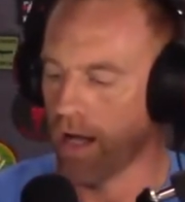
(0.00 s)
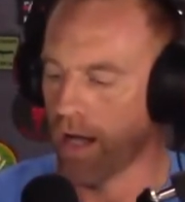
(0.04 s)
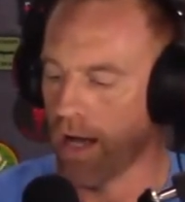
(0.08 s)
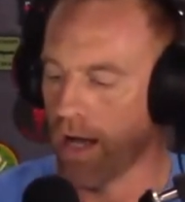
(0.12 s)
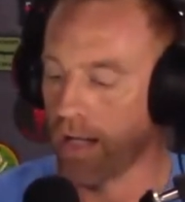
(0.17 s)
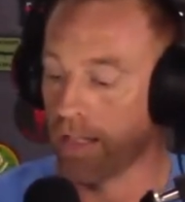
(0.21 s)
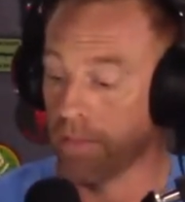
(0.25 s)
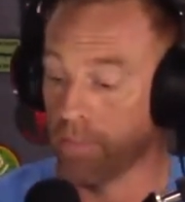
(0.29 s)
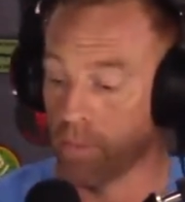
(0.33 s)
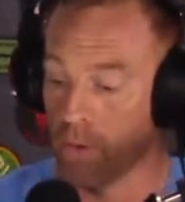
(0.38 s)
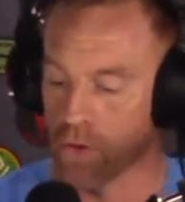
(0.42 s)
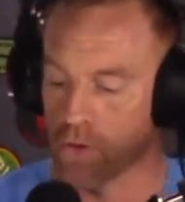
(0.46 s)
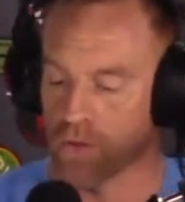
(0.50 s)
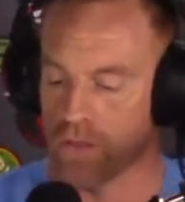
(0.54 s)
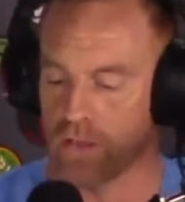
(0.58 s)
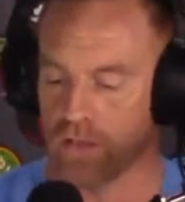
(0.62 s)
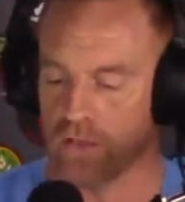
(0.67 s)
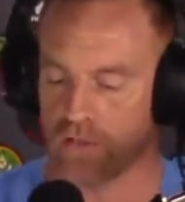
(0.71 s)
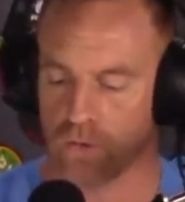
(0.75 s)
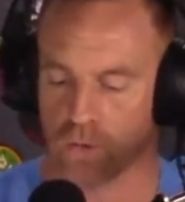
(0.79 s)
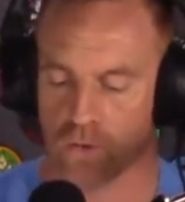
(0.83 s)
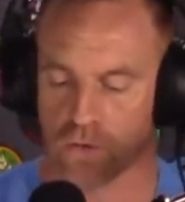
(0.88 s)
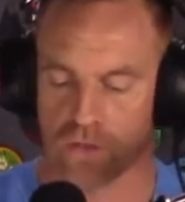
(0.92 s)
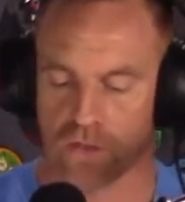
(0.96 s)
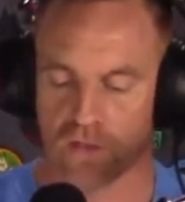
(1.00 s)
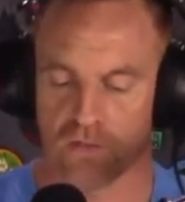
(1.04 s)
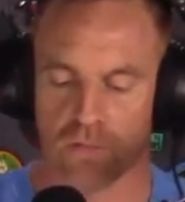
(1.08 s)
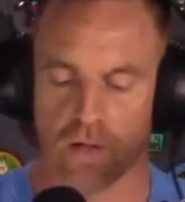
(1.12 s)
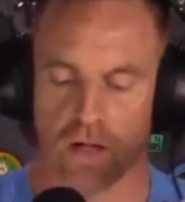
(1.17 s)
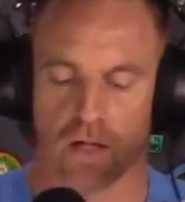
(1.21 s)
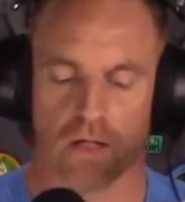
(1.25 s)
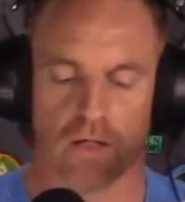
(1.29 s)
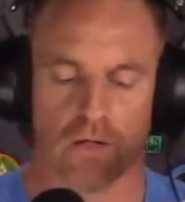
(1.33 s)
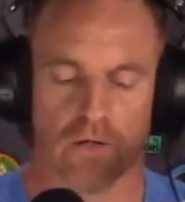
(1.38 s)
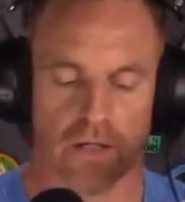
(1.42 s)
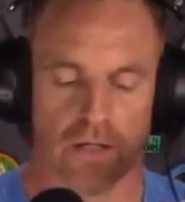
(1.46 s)
And emotional exhaustion as
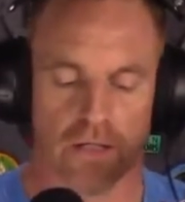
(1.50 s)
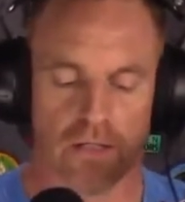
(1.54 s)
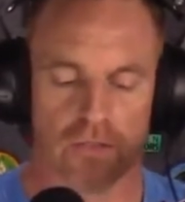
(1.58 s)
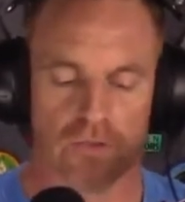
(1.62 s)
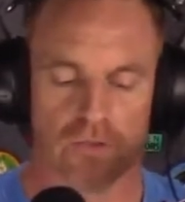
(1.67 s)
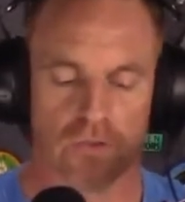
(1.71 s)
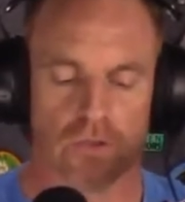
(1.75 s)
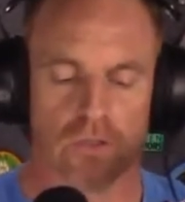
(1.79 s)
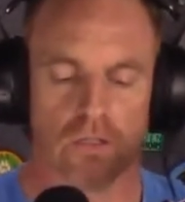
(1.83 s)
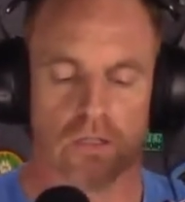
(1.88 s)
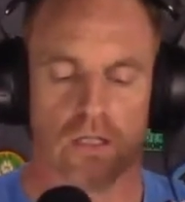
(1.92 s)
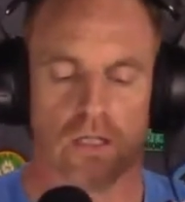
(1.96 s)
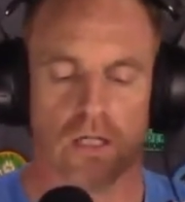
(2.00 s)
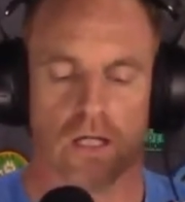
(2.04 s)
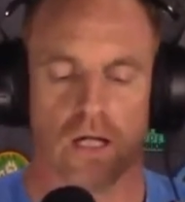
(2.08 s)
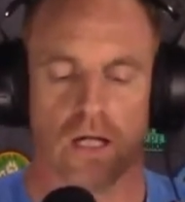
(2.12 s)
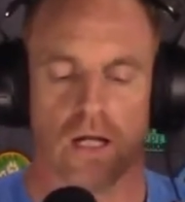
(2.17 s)
well. All right, so